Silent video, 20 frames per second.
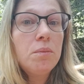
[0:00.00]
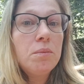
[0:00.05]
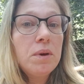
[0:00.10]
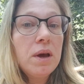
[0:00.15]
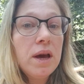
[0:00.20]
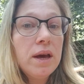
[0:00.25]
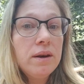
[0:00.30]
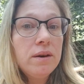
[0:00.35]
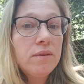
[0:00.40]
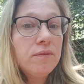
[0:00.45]

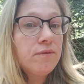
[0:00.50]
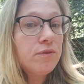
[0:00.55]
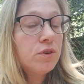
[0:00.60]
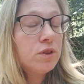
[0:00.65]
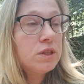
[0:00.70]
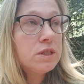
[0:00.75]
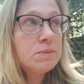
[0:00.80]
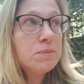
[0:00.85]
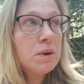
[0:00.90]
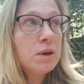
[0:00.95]
and for
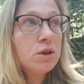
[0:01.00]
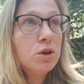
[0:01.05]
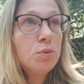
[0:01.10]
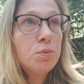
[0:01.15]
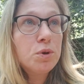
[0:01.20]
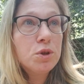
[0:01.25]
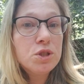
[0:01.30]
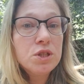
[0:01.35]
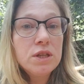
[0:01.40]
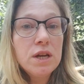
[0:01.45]
these medical
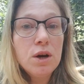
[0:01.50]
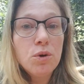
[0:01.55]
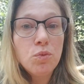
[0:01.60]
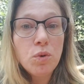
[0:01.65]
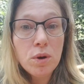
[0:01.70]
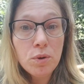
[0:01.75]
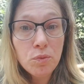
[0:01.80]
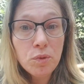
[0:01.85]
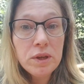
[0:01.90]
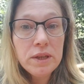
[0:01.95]
personnel
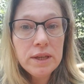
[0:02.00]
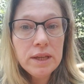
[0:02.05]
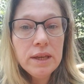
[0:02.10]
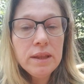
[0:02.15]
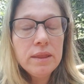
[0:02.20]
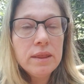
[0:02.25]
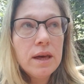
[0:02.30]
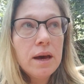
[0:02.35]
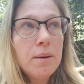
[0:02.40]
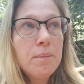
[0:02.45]
when we
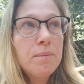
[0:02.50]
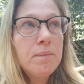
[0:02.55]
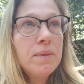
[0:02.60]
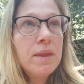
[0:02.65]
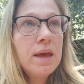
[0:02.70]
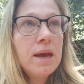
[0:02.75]
need them.